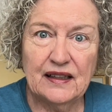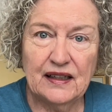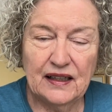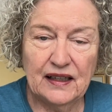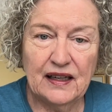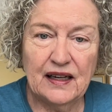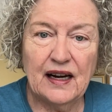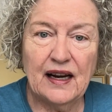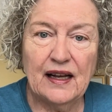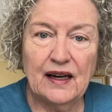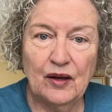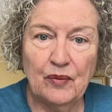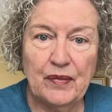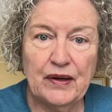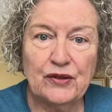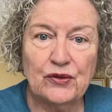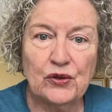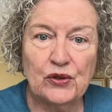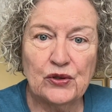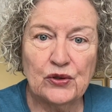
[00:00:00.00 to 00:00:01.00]
in
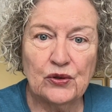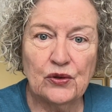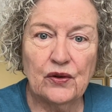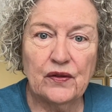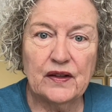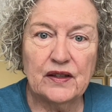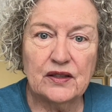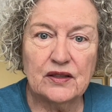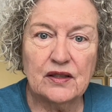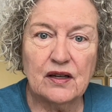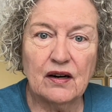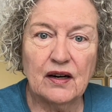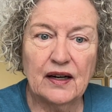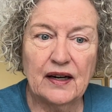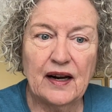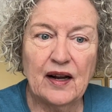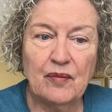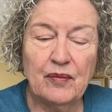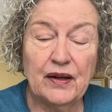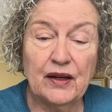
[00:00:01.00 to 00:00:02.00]
elementary school that started
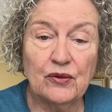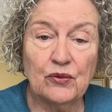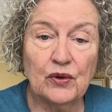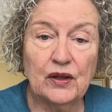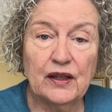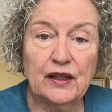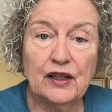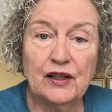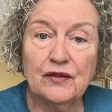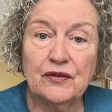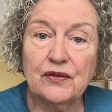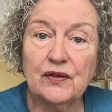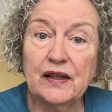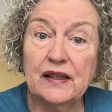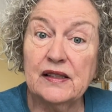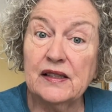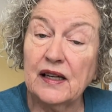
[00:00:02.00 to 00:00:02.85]
out being really good friends.